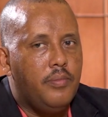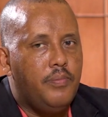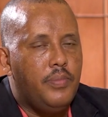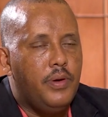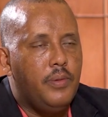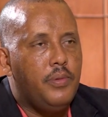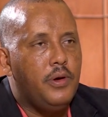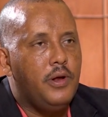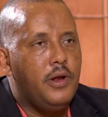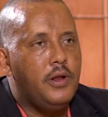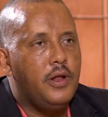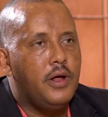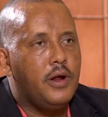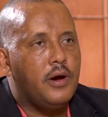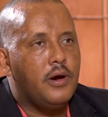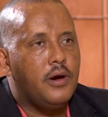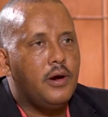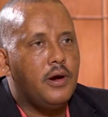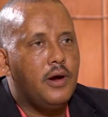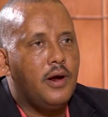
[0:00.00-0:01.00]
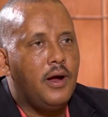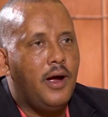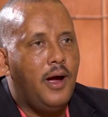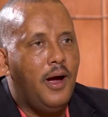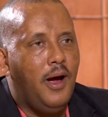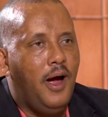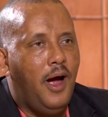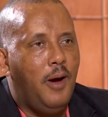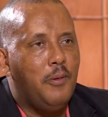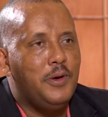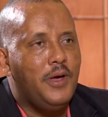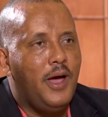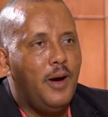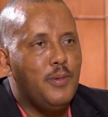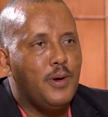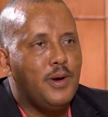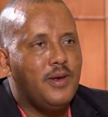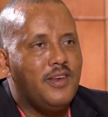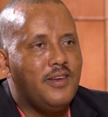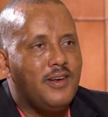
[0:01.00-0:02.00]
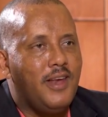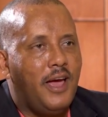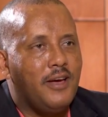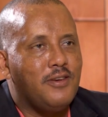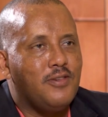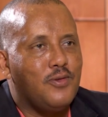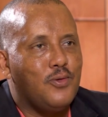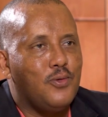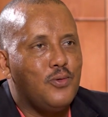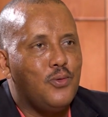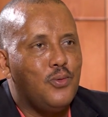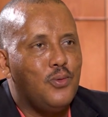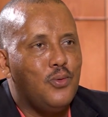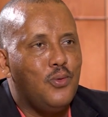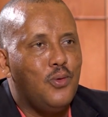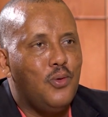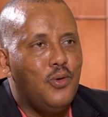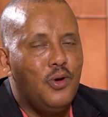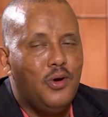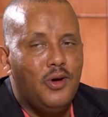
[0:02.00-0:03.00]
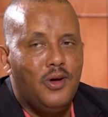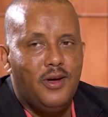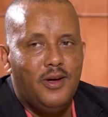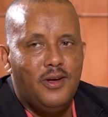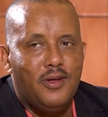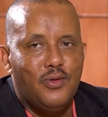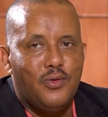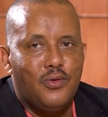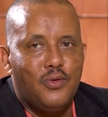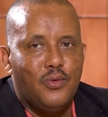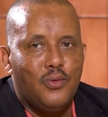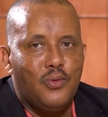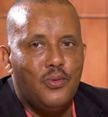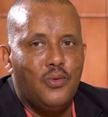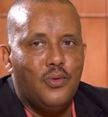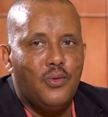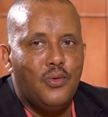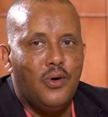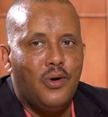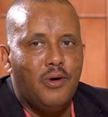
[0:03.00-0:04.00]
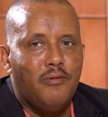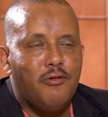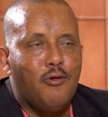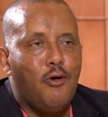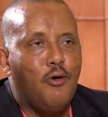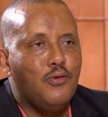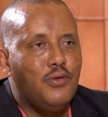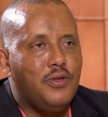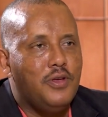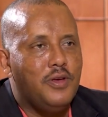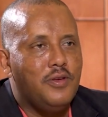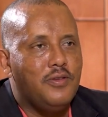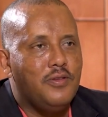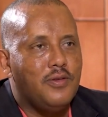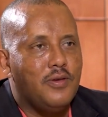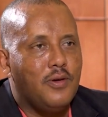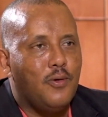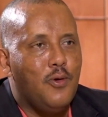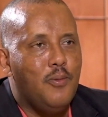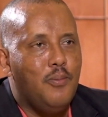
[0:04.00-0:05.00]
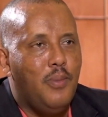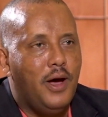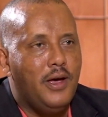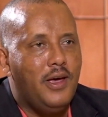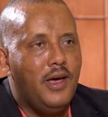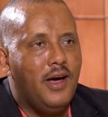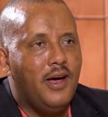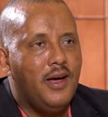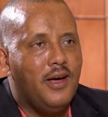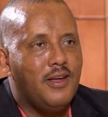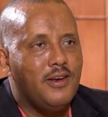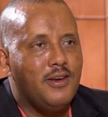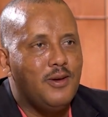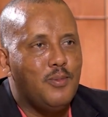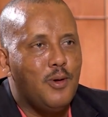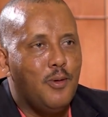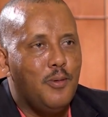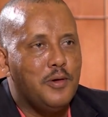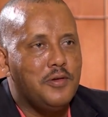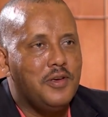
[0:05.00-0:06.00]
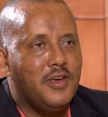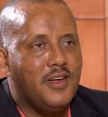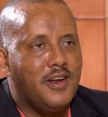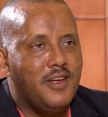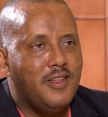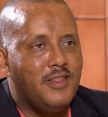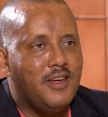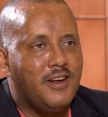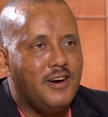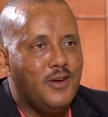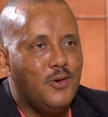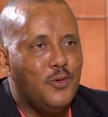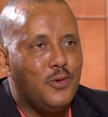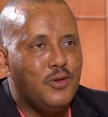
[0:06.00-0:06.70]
PP uh, leader Abiy Ahmed likes to to uh, flaunt his kumbaya diplomacy here and there. He mm.